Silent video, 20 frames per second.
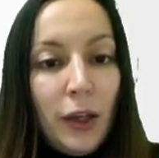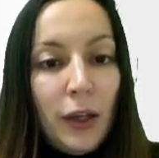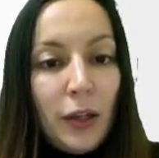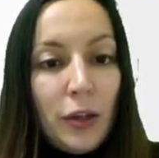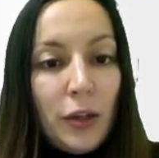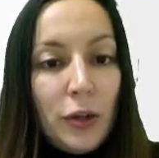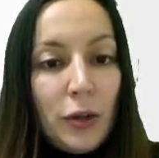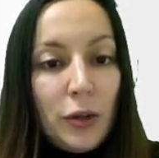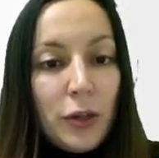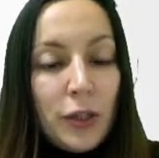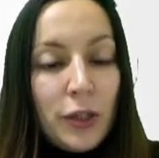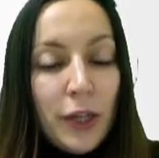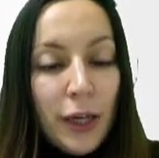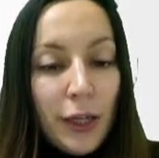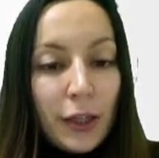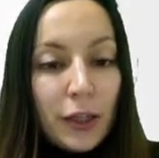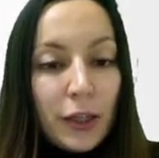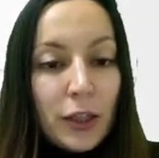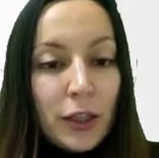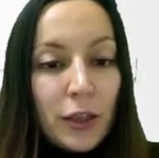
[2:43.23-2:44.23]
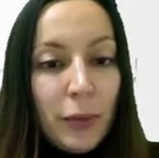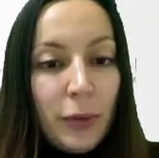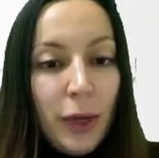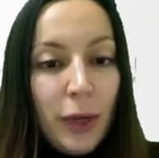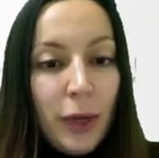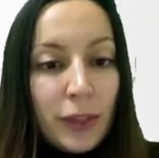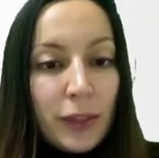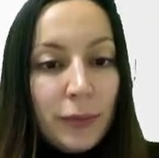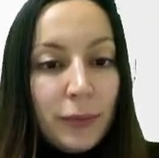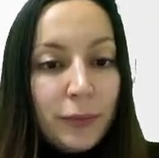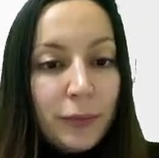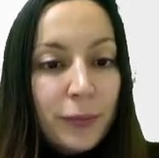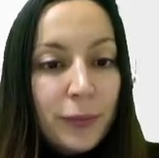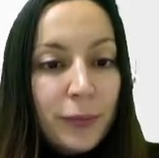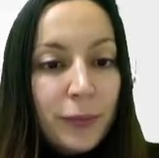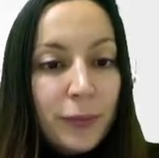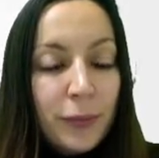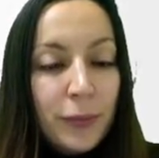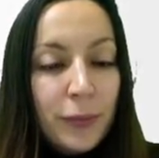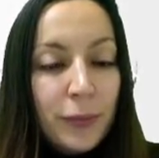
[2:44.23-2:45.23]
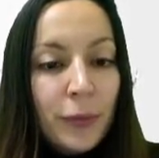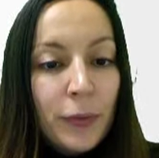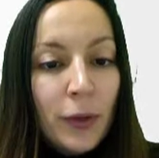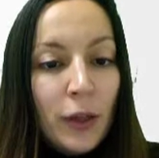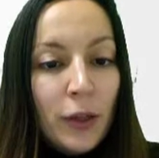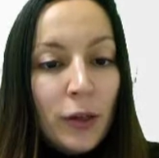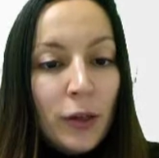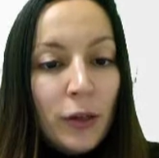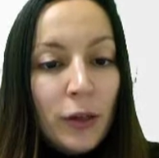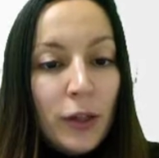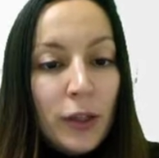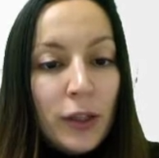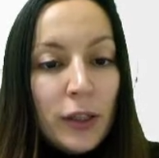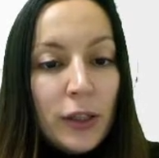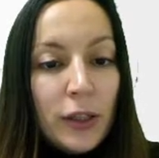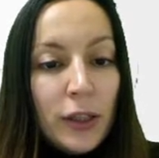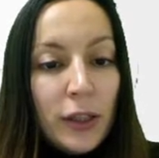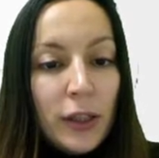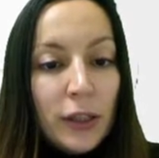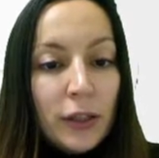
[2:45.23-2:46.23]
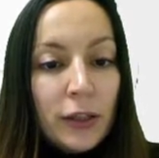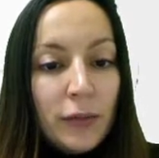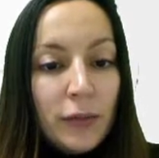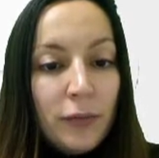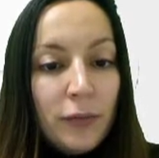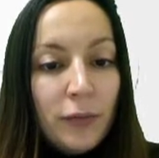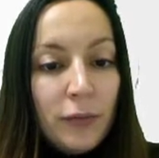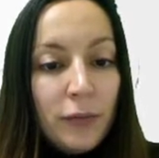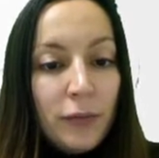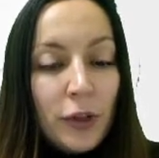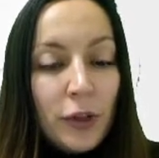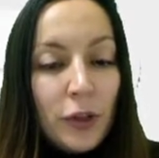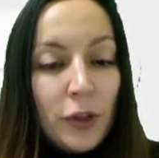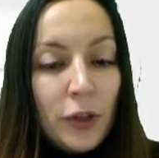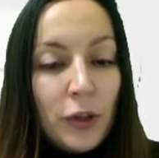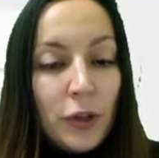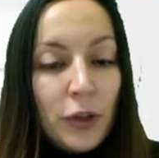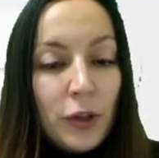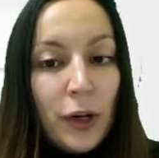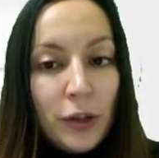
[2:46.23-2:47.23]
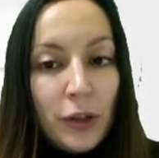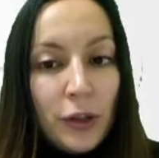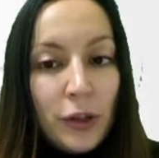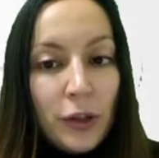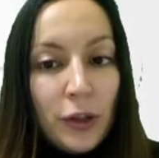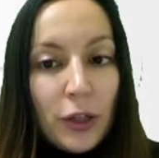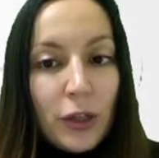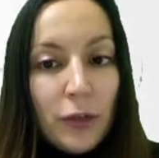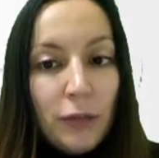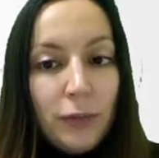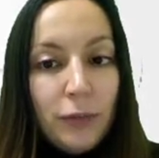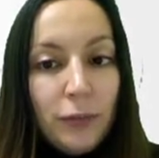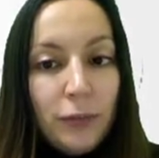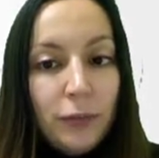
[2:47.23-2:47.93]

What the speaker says: and choose text box. This clicks to require the question.